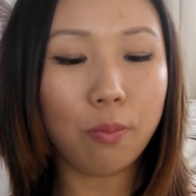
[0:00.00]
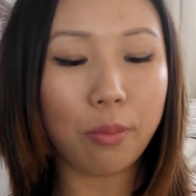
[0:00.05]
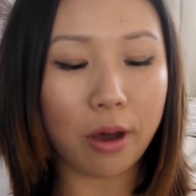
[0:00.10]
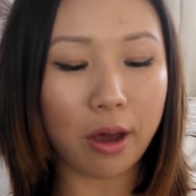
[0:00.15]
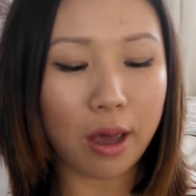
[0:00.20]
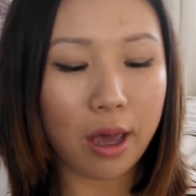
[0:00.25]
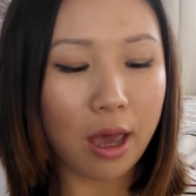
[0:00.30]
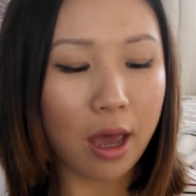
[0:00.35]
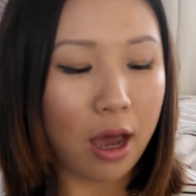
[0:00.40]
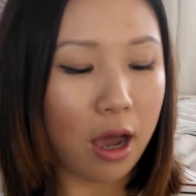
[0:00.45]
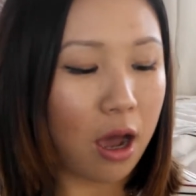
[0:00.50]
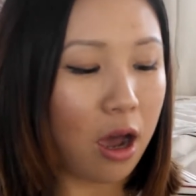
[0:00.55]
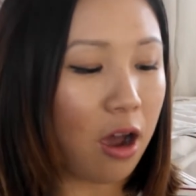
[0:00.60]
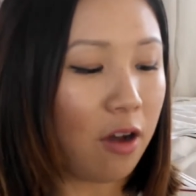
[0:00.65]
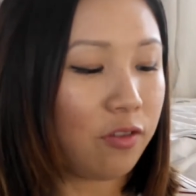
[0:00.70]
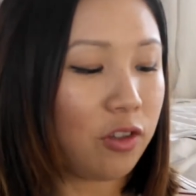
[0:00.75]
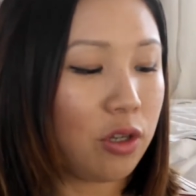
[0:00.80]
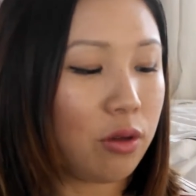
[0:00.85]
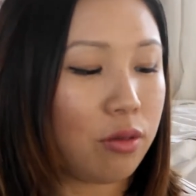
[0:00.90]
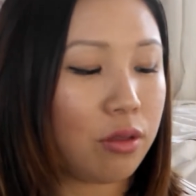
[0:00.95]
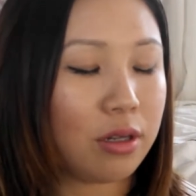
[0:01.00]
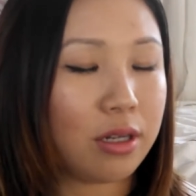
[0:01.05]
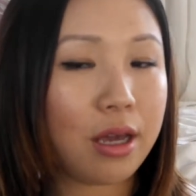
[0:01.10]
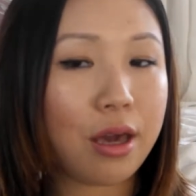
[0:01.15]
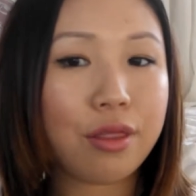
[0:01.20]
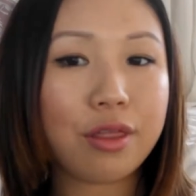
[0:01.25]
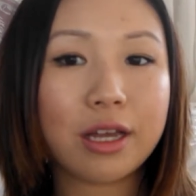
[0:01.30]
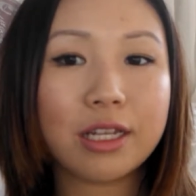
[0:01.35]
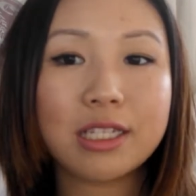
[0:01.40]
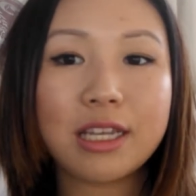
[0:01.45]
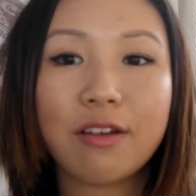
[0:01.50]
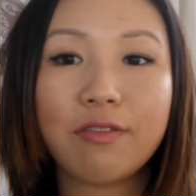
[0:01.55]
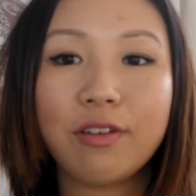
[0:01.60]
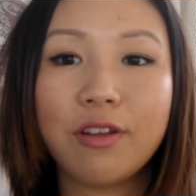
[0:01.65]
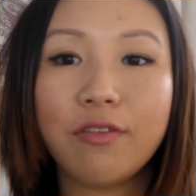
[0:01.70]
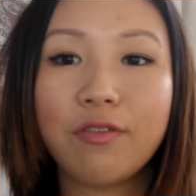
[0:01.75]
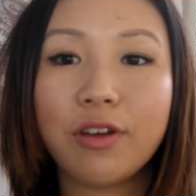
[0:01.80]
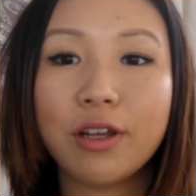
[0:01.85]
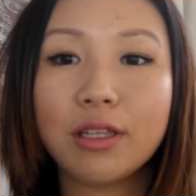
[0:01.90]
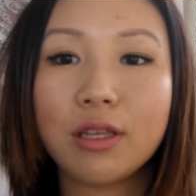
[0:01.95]
But after using this, I definitely
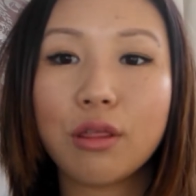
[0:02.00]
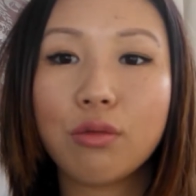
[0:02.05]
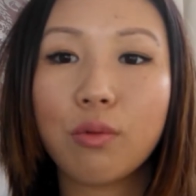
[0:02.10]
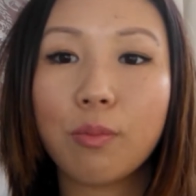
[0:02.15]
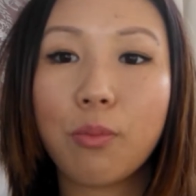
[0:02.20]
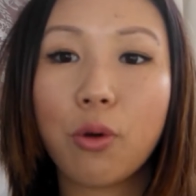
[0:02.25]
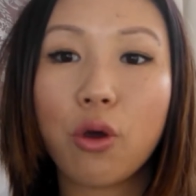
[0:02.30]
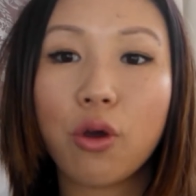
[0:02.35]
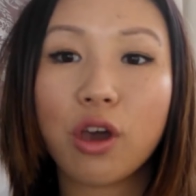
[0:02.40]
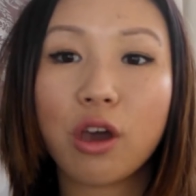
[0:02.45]
think this would perk up